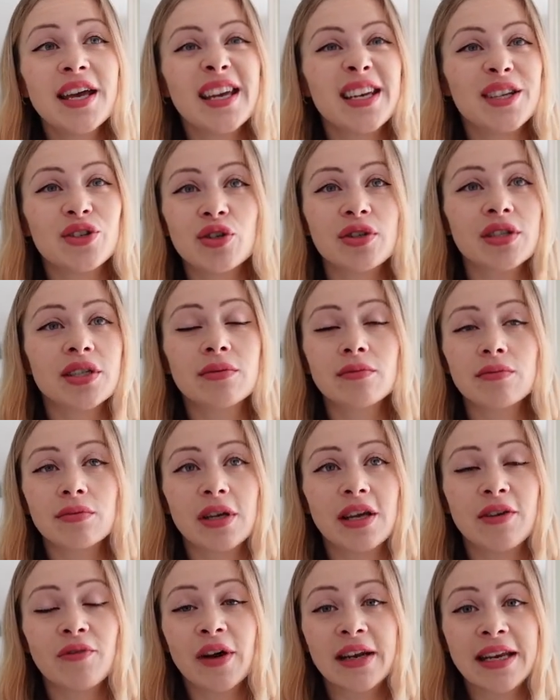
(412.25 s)
it's just
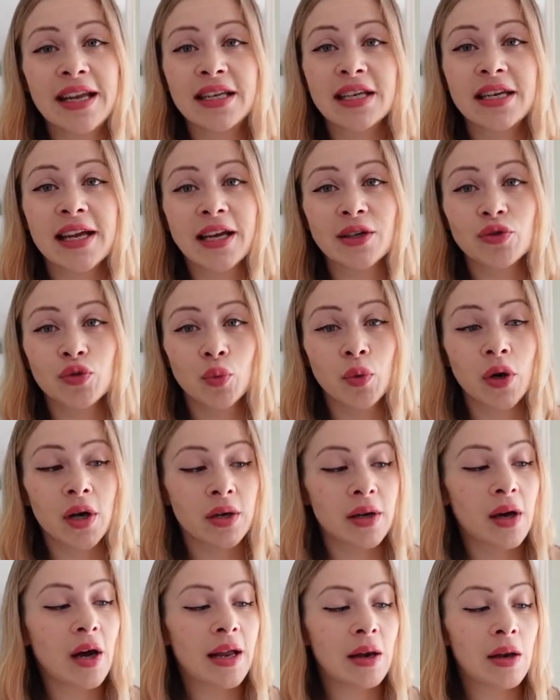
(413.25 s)
if I need an extra
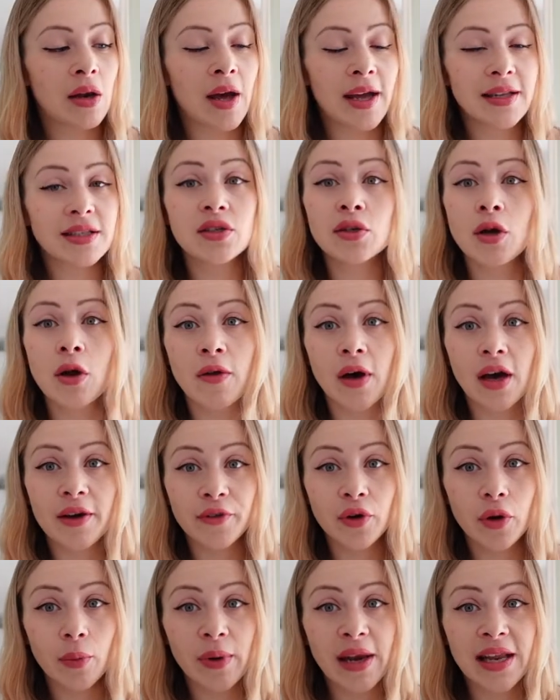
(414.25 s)
one I like to know that
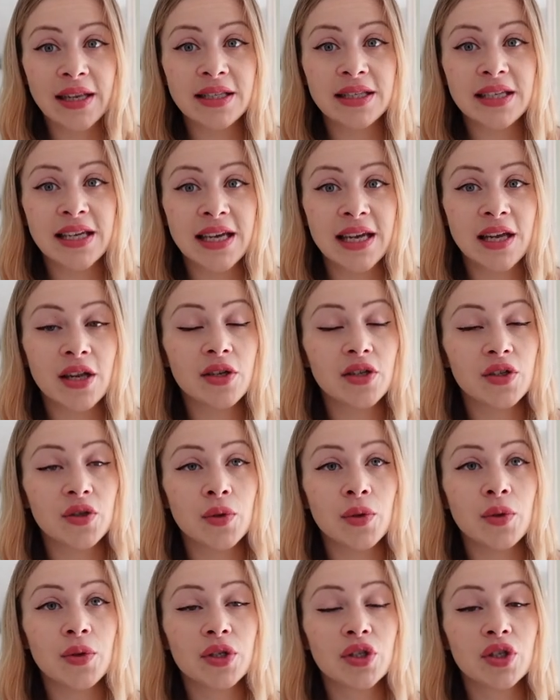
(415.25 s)
I've got plenty
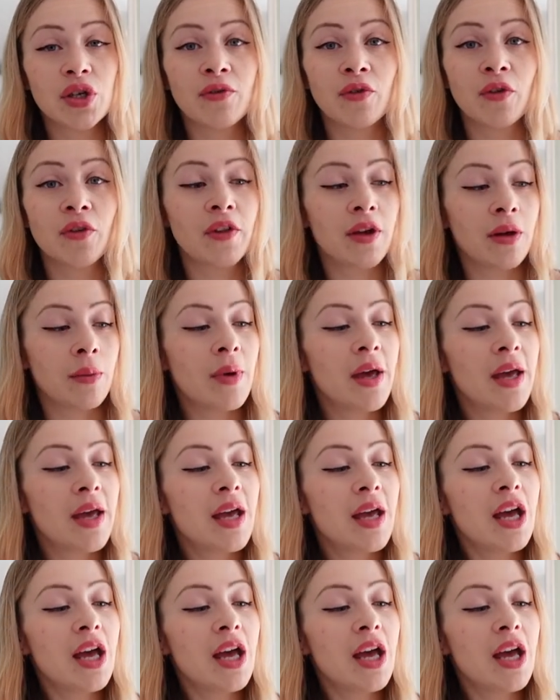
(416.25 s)
to shove on them